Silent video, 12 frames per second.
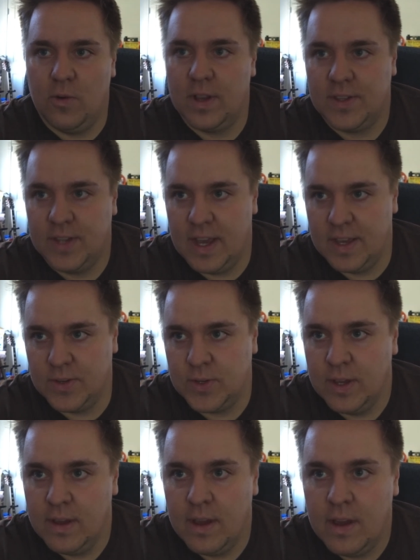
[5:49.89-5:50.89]
it
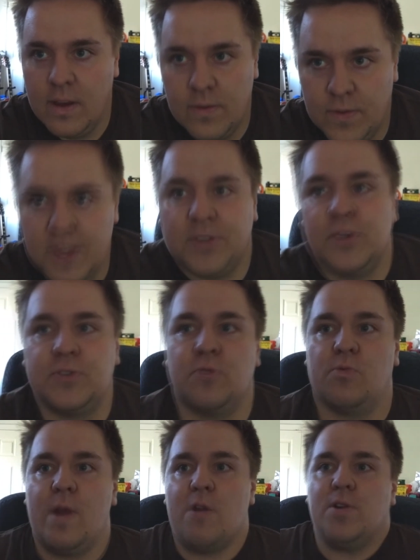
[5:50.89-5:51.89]
says, "This is
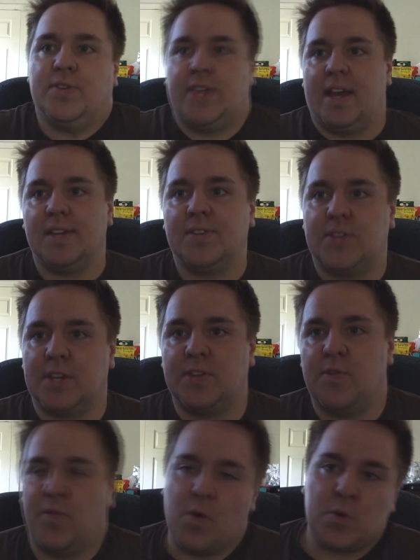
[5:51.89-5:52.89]
the rarest
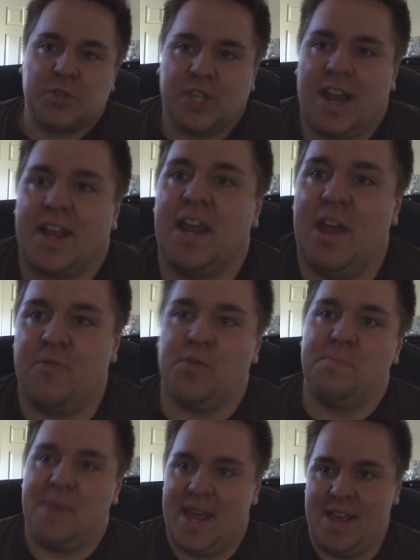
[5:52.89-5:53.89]
N64 sign
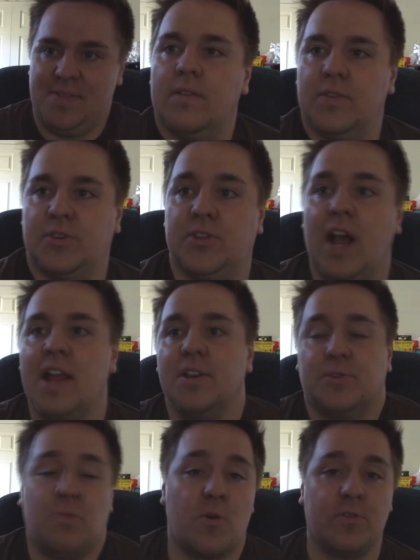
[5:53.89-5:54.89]
ever made. The sign
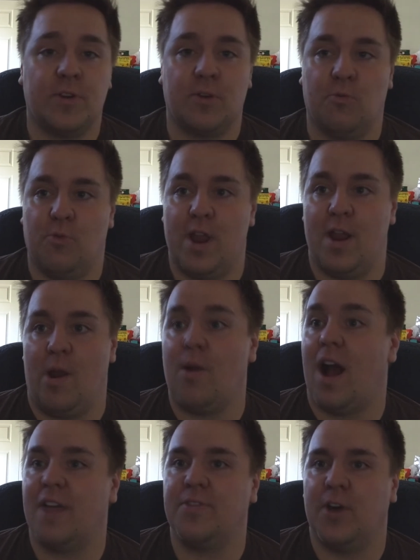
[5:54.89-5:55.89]
is more than a
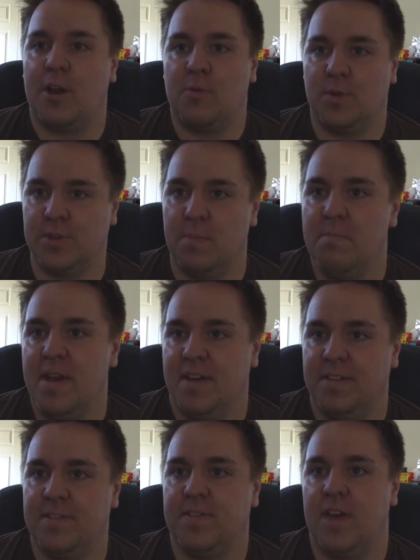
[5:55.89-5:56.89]
rare, I thought it was a
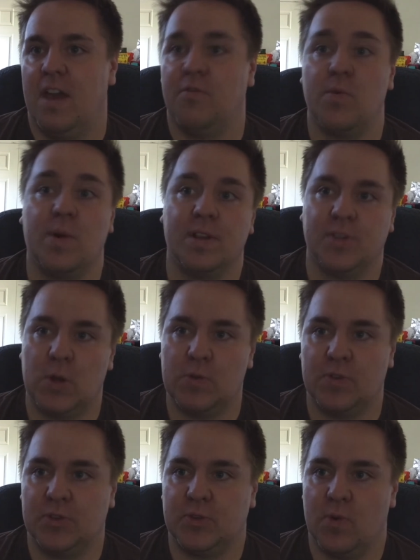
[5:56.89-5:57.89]
myth. Everyone has
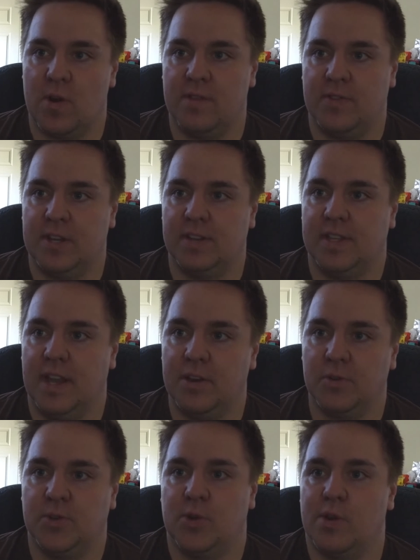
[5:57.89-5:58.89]
heard the story of the
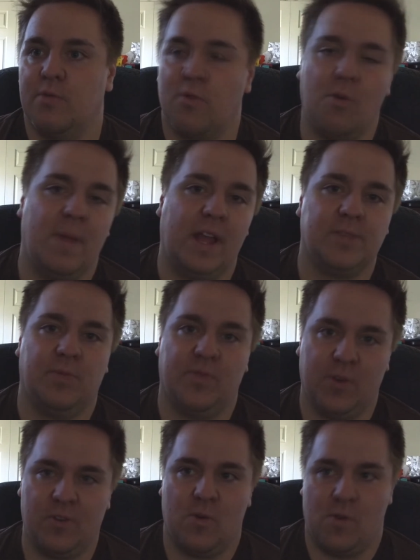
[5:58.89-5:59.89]
Nintendo-Sony romance
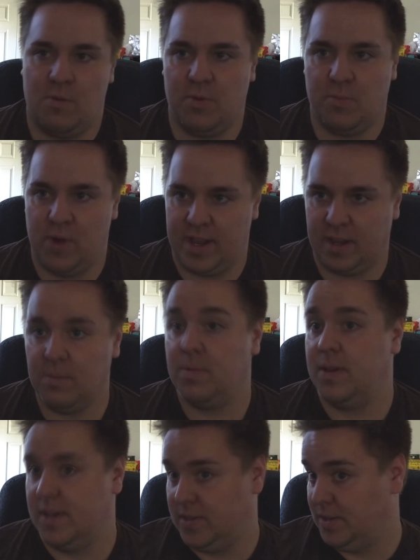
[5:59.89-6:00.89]
before their horrible
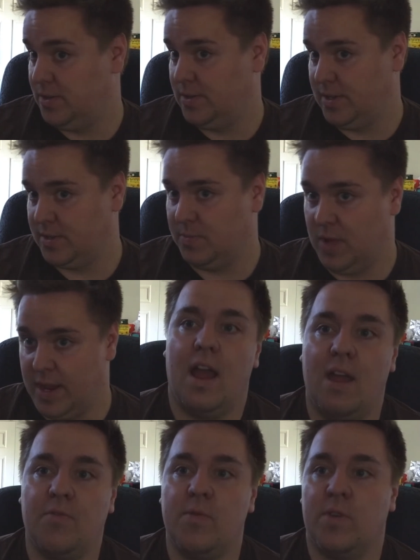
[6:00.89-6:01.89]
breakup, as I just explained.
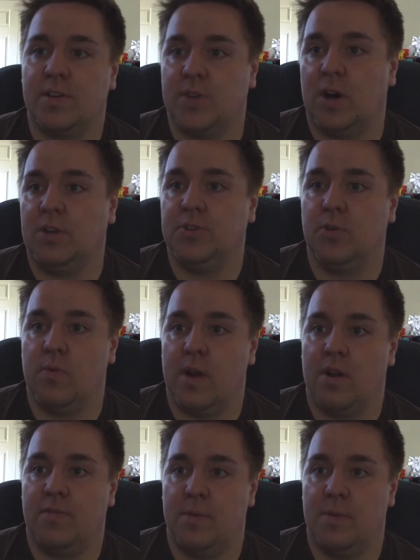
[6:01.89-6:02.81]
Everyone is also aware of the